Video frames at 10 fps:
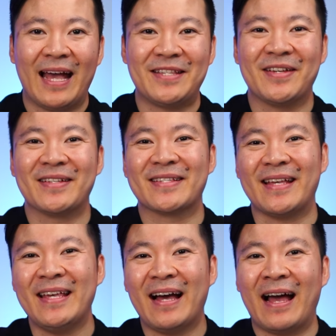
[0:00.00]
As you can
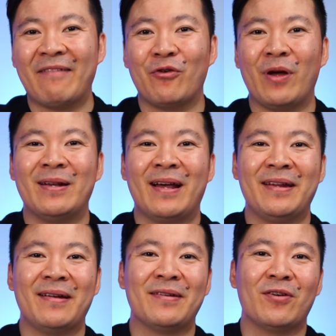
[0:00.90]
see, I have around
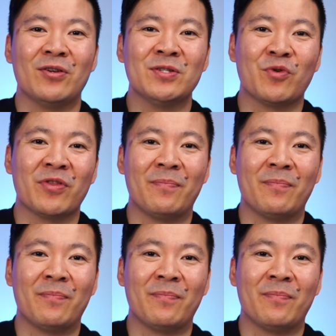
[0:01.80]
$99 worth